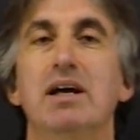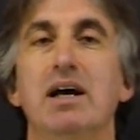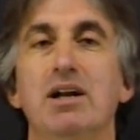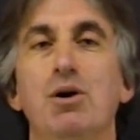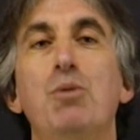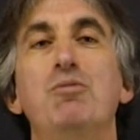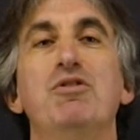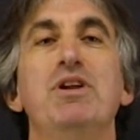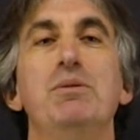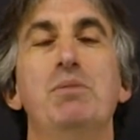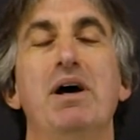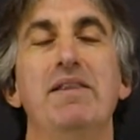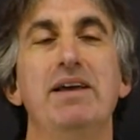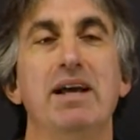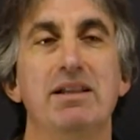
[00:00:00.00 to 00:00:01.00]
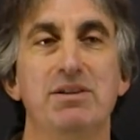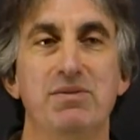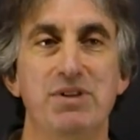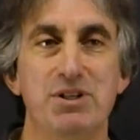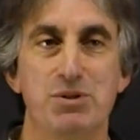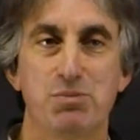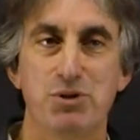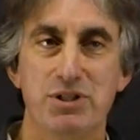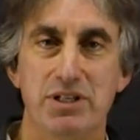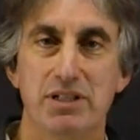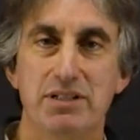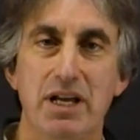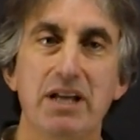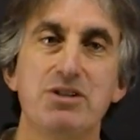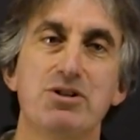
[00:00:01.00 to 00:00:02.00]
and hopefully by the end of this
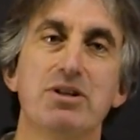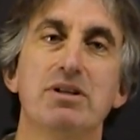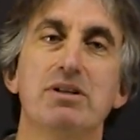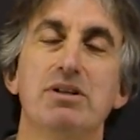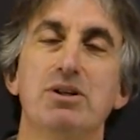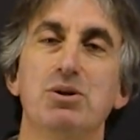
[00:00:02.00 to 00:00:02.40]
presentation,